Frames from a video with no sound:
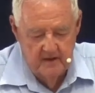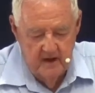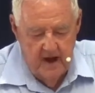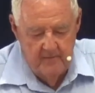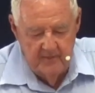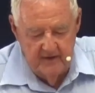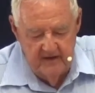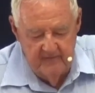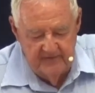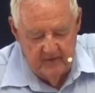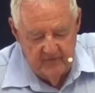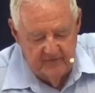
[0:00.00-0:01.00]
I
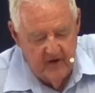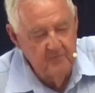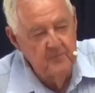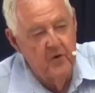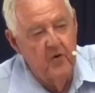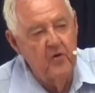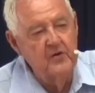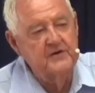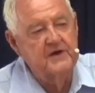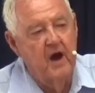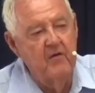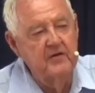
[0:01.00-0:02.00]
believe that we've got more
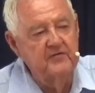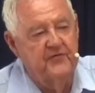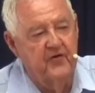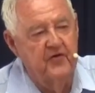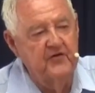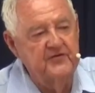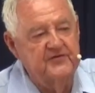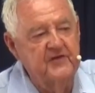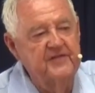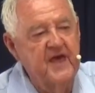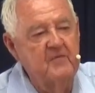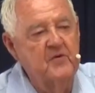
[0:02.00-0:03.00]
going for us
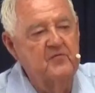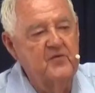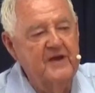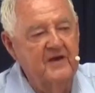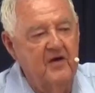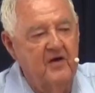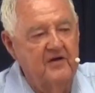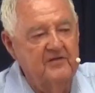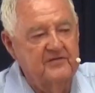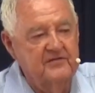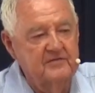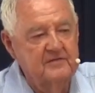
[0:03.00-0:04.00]
than we
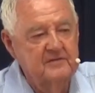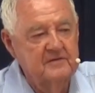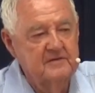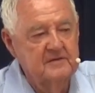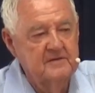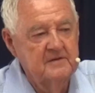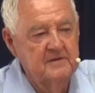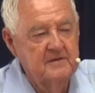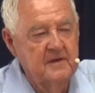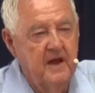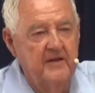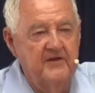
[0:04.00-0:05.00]
realize.
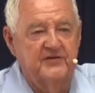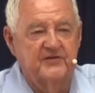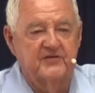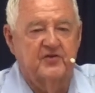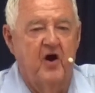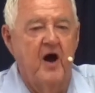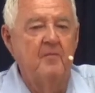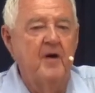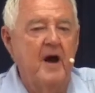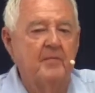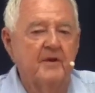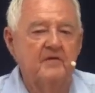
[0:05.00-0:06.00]
And this is a time,
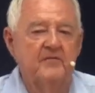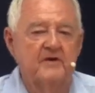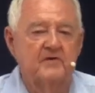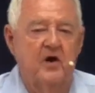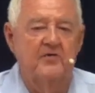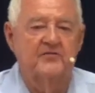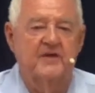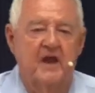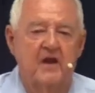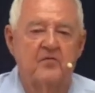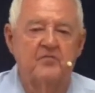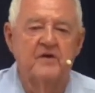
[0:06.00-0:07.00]
I believe, when God's going
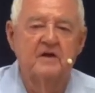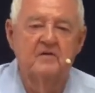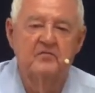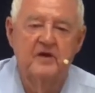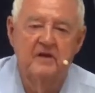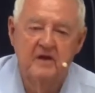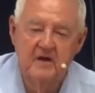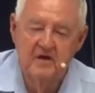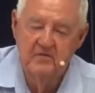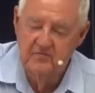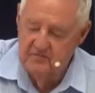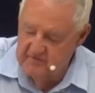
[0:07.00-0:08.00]
to re, re,
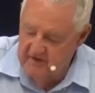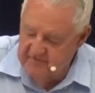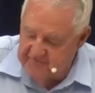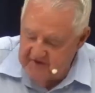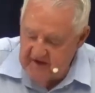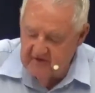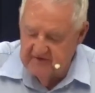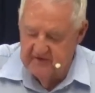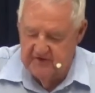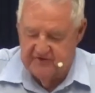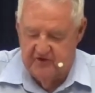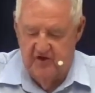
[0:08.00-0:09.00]
reveal to
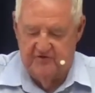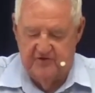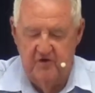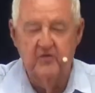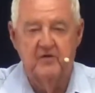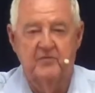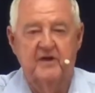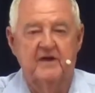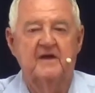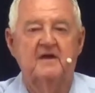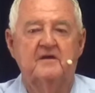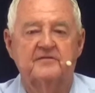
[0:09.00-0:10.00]
the church who He
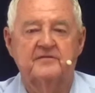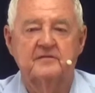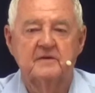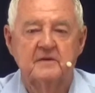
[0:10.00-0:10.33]
really is.